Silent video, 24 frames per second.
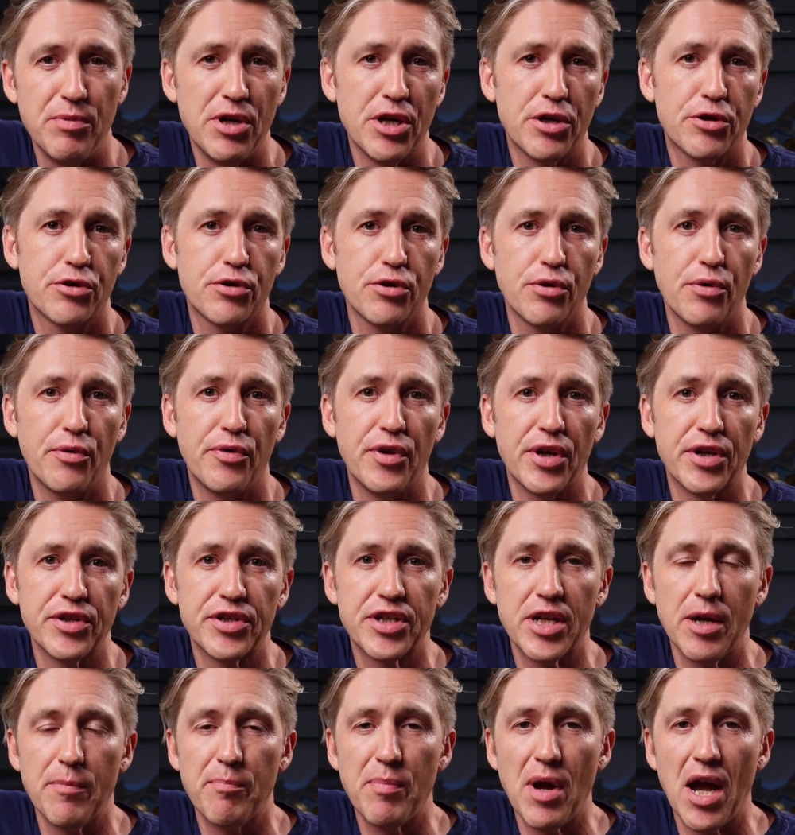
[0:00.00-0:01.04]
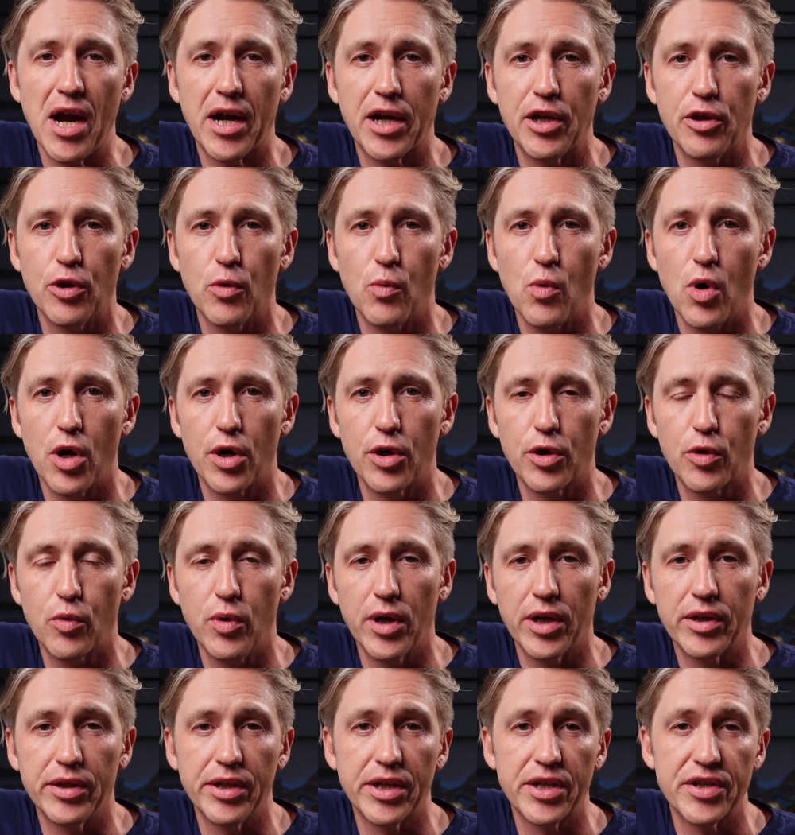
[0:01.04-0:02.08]
Make sure things get back in the water
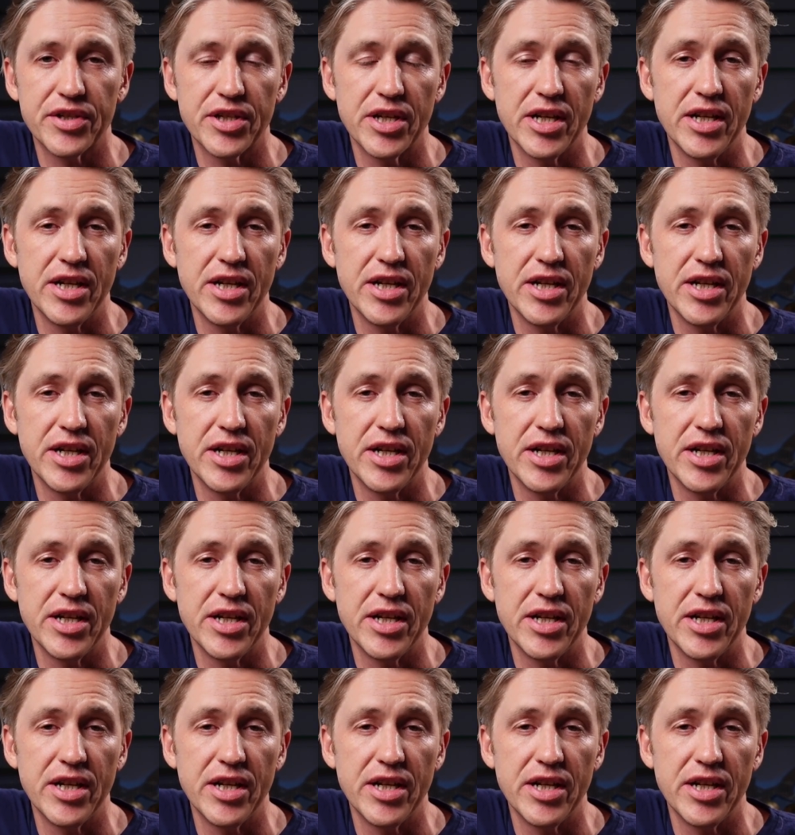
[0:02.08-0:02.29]
quickly because